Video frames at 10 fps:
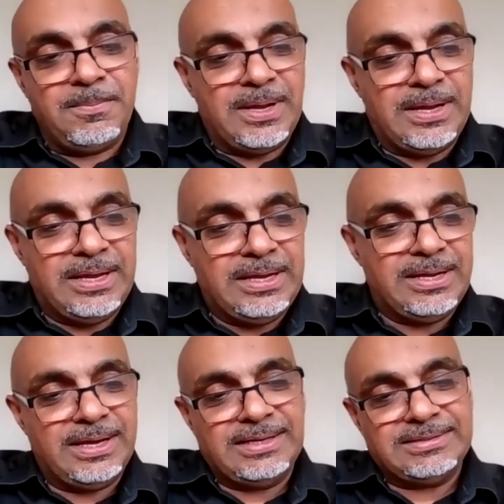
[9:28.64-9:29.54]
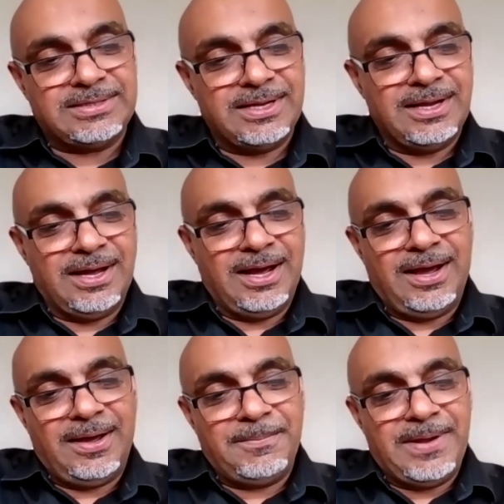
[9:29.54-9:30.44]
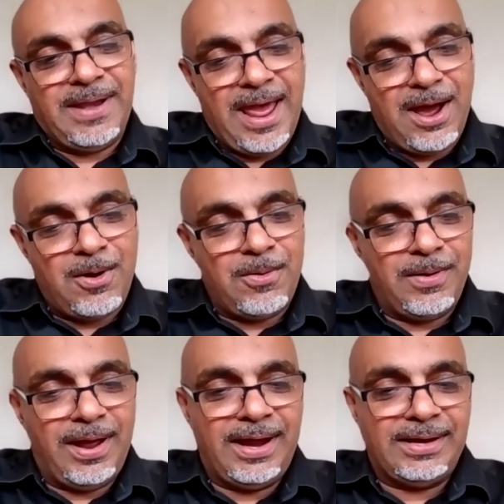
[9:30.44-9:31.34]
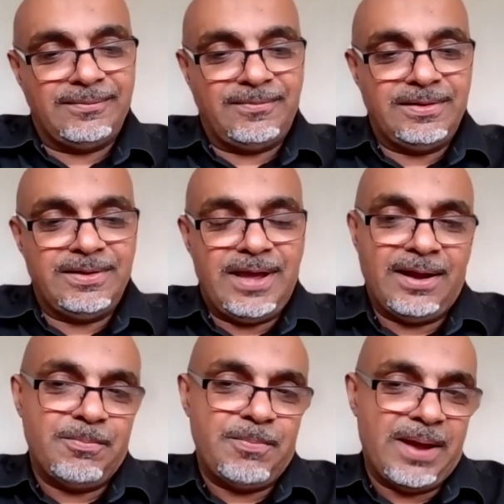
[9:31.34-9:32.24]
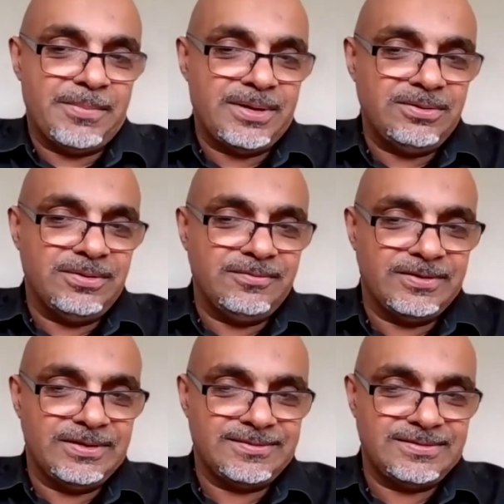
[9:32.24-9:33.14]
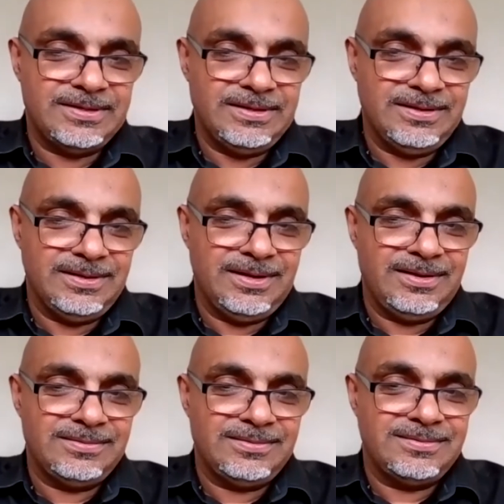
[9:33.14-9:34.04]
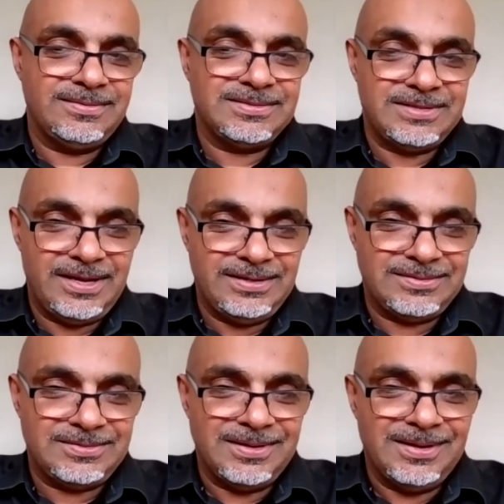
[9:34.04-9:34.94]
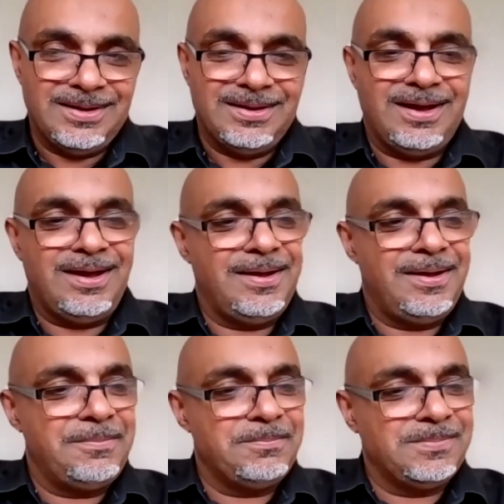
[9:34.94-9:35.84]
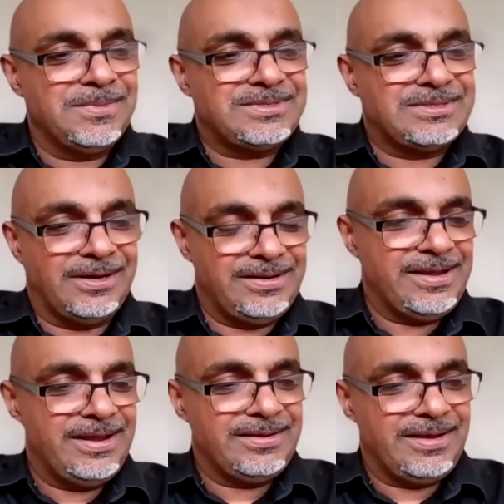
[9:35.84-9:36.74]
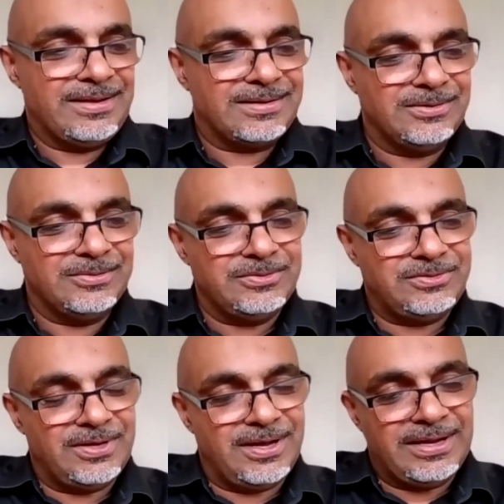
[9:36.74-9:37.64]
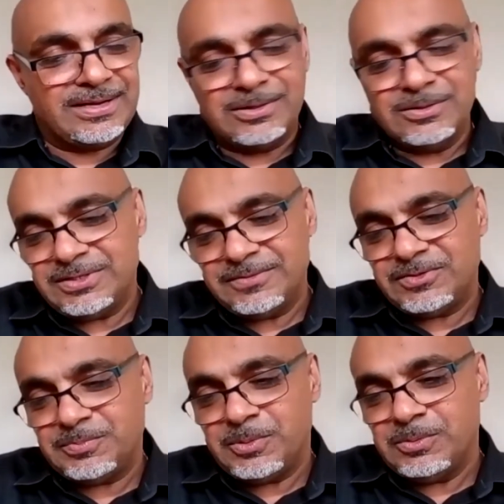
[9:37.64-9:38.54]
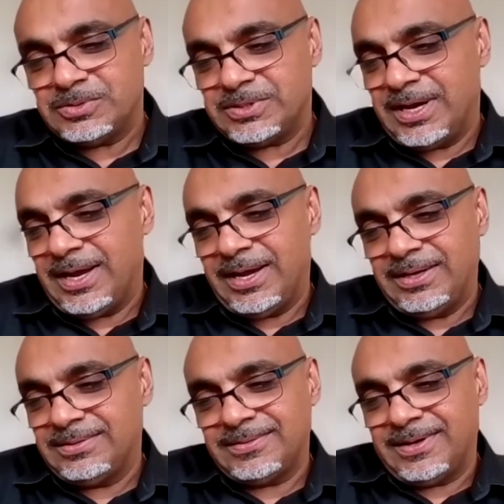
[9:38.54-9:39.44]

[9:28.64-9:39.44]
he is now at the Alabama University in the States, studying inclusive sport, and